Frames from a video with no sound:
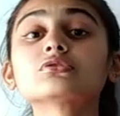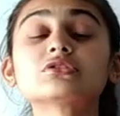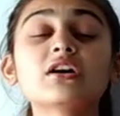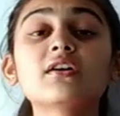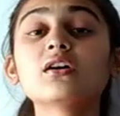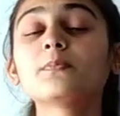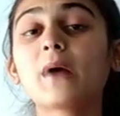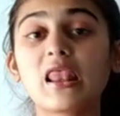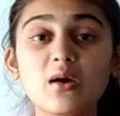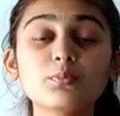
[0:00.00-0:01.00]
the
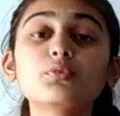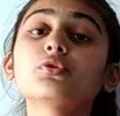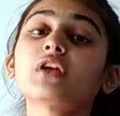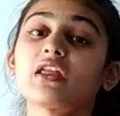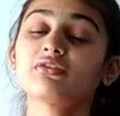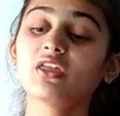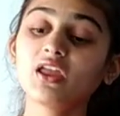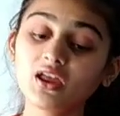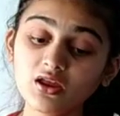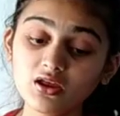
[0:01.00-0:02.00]
Palampur and
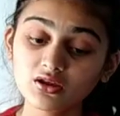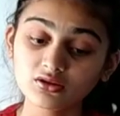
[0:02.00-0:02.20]
they